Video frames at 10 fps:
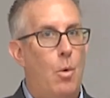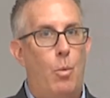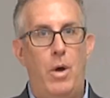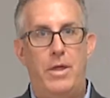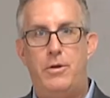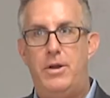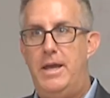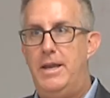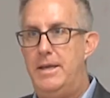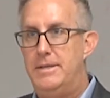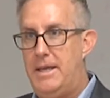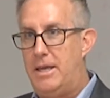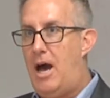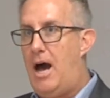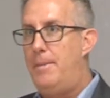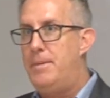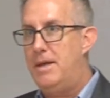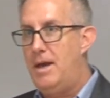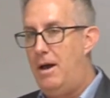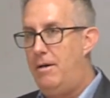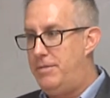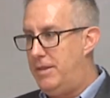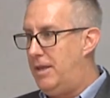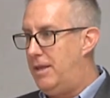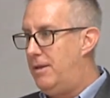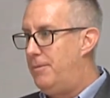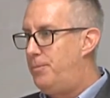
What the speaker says: Whether it is a copy of the